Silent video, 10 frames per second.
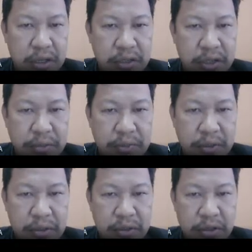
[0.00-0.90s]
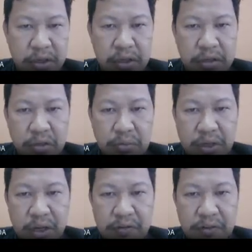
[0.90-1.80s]
chapter 3, should be
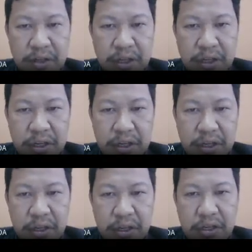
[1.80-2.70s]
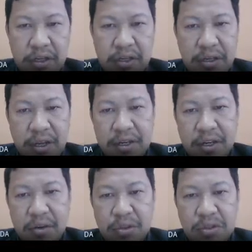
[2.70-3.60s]
covered in 9
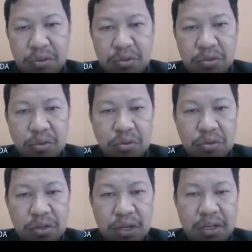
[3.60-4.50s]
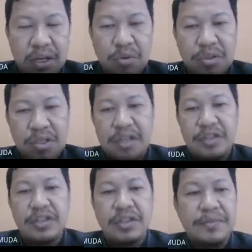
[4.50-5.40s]
hours or so, 9 hours
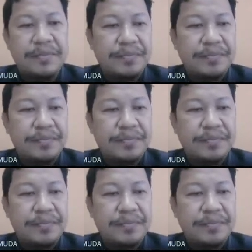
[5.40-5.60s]
lecture.